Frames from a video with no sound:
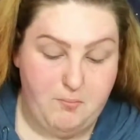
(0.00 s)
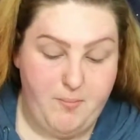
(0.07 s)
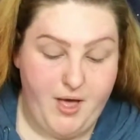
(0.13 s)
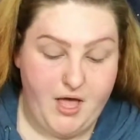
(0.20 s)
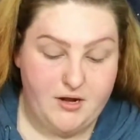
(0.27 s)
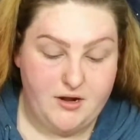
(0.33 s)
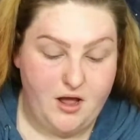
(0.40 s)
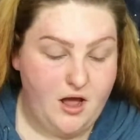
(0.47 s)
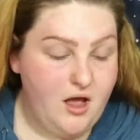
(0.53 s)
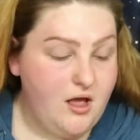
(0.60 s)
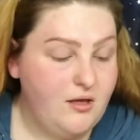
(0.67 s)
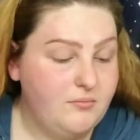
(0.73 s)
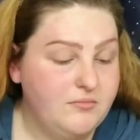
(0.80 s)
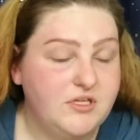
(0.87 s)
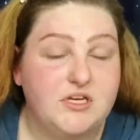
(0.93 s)
But
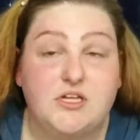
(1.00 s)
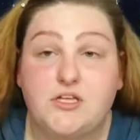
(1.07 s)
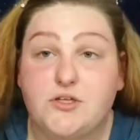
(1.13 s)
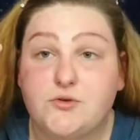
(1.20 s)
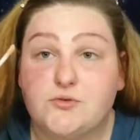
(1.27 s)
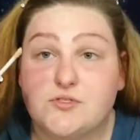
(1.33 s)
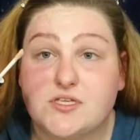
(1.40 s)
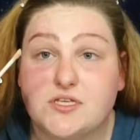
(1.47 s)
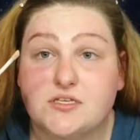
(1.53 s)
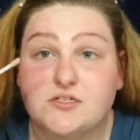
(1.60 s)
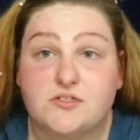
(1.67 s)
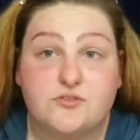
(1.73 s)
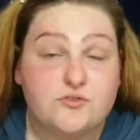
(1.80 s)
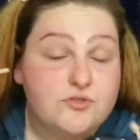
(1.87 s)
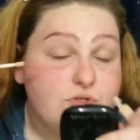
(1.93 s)
I'm going to use it
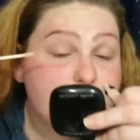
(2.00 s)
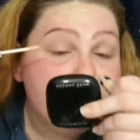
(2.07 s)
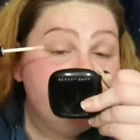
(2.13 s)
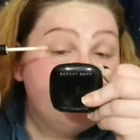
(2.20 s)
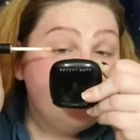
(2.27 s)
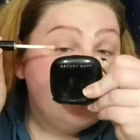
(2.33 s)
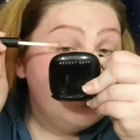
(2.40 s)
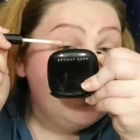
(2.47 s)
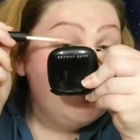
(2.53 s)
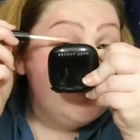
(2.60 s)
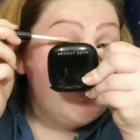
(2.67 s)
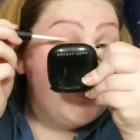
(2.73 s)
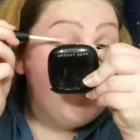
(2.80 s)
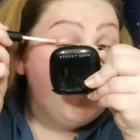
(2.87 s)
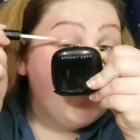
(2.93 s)
to
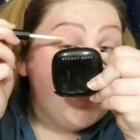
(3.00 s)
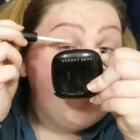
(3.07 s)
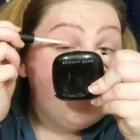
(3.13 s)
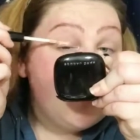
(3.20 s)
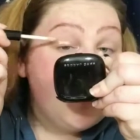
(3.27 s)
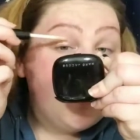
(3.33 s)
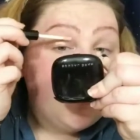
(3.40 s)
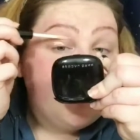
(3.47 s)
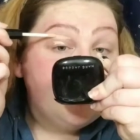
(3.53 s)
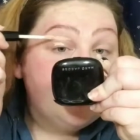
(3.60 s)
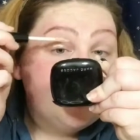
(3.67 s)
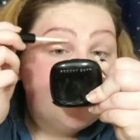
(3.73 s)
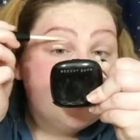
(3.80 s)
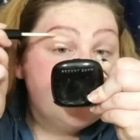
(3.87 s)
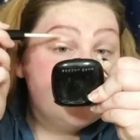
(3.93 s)
prime my
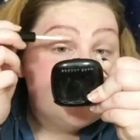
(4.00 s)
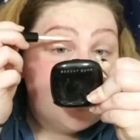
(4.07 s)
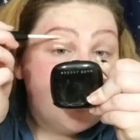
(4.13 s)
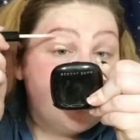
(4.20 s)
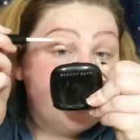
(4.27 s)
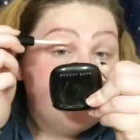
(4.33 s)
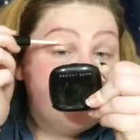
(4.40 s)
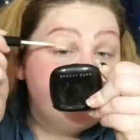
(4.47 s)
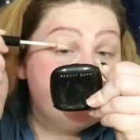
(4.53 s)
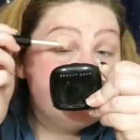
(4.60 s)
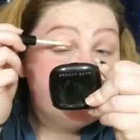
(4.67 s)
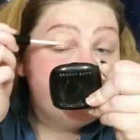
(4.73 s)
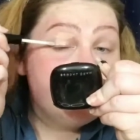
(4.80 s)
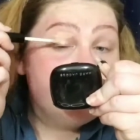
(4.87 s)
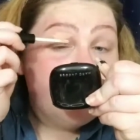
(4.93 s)
eyelids and
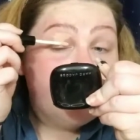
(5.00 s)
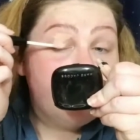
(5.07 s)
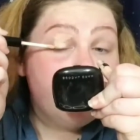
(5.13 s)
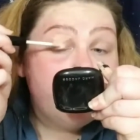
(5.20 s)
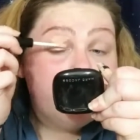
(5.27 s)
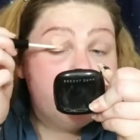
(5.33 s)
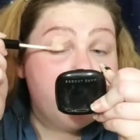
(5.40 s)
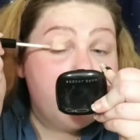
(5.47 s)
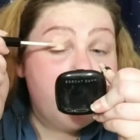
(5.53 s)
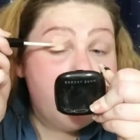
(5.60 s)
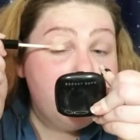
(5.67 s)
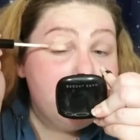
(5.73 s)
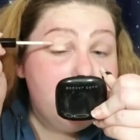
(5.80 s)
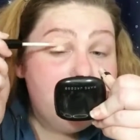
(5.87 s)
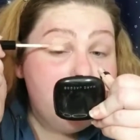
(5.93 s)
also carve out my
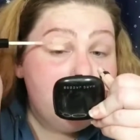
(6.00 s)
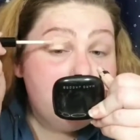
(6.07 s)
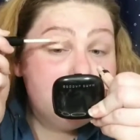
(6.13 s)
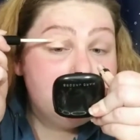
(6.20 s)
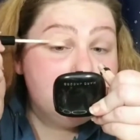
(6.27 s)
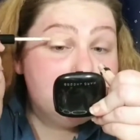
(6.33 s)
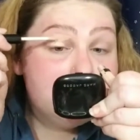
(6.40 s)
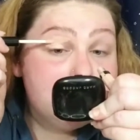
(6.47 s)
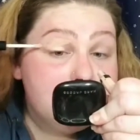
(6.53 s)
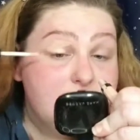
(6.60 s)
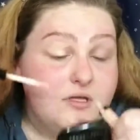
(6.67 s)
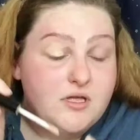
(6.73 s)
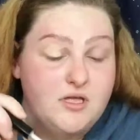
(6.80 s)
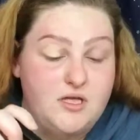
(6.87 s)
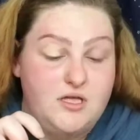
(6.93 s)
eyebrows
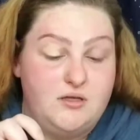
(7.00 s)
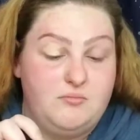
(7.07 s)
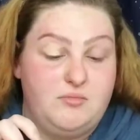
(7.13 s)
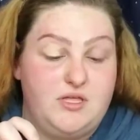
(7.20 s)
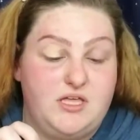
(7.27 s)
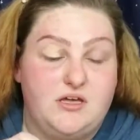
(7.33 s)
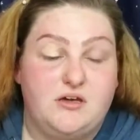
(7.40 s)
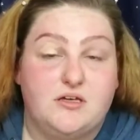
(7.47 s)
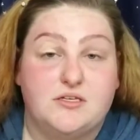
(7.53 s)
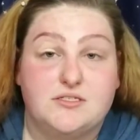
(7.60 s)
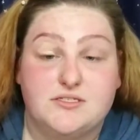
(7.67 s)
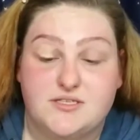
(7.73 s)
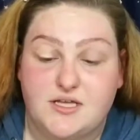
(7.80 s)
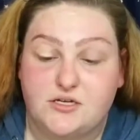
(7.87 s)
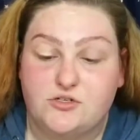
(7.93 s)

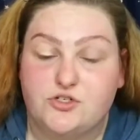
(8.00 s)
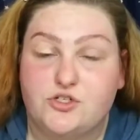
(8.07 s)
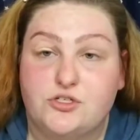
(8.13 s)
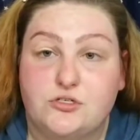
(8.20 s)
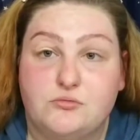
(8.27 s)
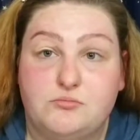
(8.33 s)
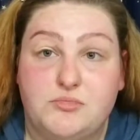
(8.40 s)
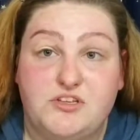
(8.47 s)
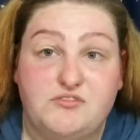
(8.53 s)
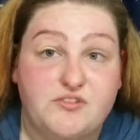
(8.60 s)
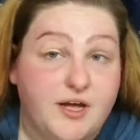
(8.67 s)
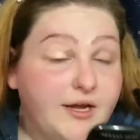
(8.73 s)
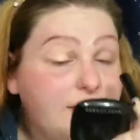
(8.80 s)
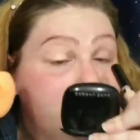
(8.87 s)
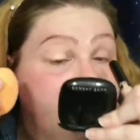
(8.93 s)
because that should be fine.